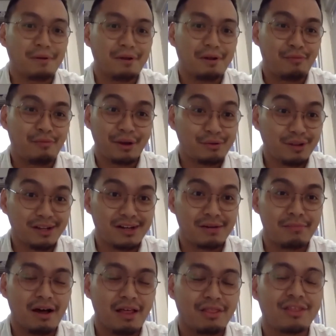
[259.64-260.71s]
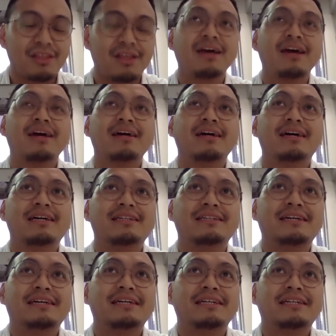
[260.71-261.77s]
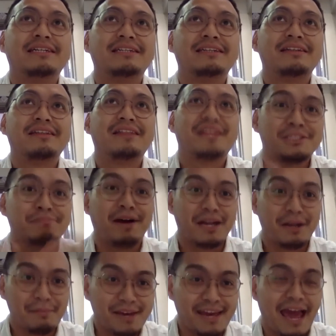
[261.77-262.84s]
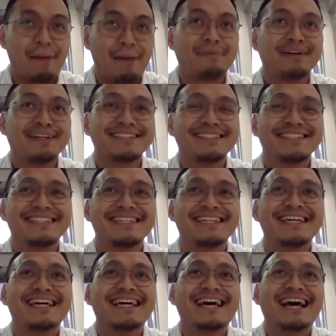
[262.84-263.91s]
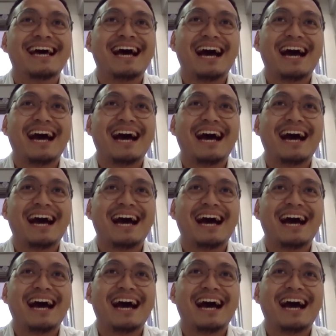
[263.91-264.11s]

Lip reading: a regular month. And then this pandemic happens.